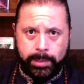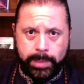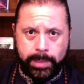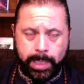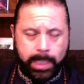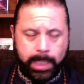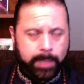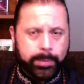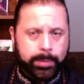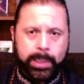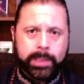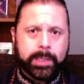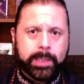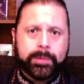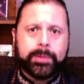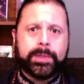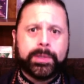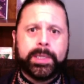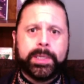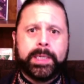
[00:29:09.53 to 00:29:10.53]
Not upon
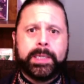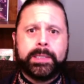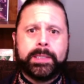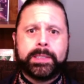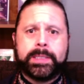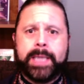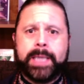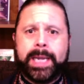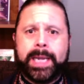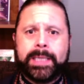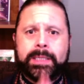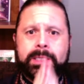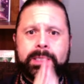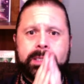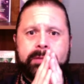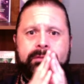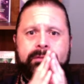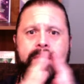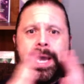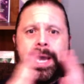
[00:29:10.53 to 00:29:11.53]
other things, not
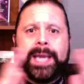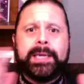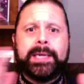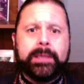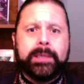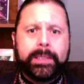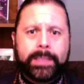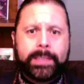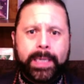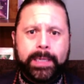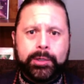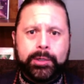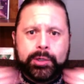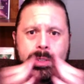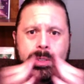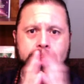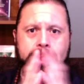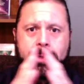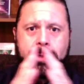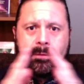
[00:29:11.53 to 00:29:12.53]
divided
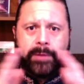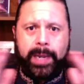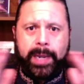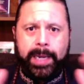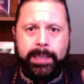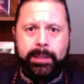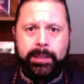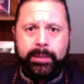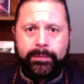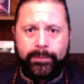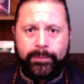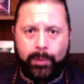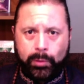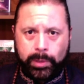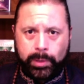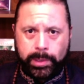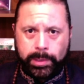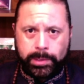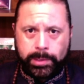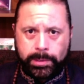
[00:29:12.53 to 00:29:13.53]
attention, divided
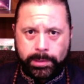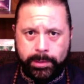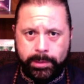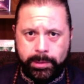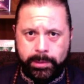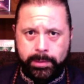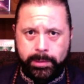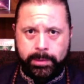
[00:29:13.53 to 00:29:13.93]
focus.